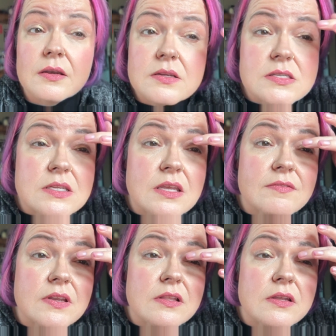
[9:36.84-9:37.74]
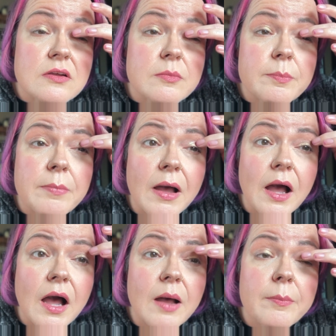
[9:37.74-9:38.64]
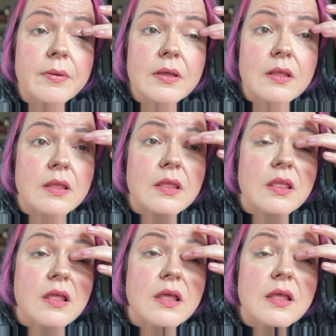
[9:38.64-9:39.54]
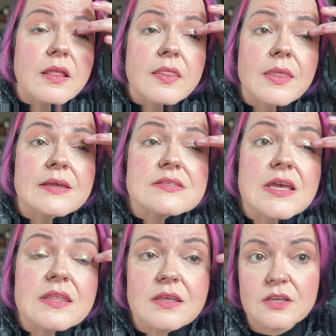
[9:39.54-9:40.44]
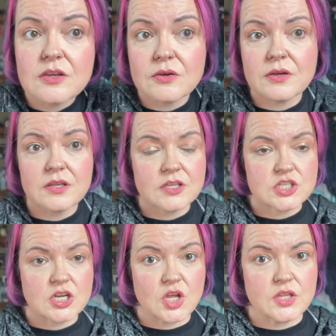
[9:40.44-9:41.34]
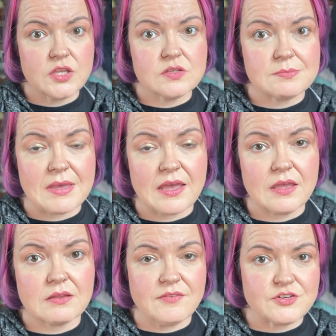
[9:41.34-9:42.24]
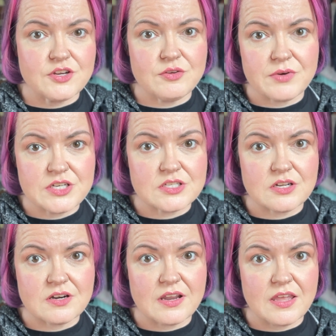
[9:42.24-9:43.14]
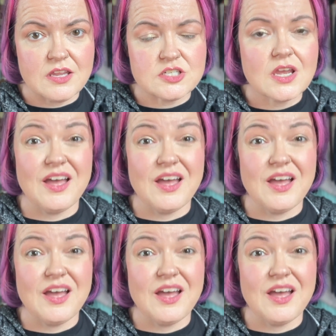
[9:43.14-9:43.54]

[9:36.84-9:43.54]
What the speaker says: Just to give it a little pop. They say that you should only use matte after you reach a certain age.